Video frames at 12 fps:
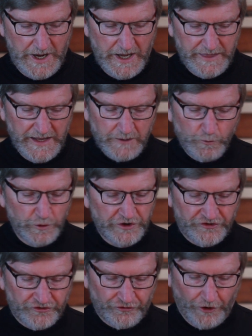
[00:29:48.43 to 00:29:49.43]
And then
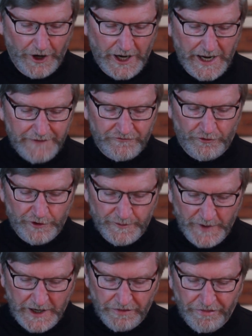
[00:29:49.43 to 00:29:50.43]
we strive to
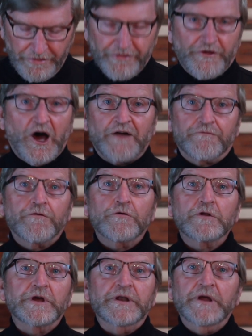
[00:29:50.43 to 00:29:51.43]
remain
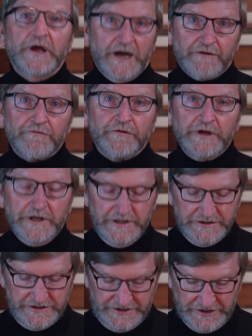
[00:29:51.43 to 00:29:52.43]
thoughtful in every
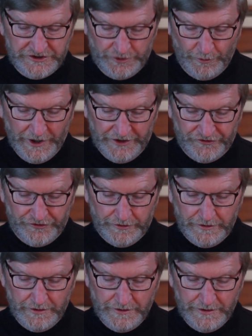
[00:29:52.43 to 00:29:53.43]
situation,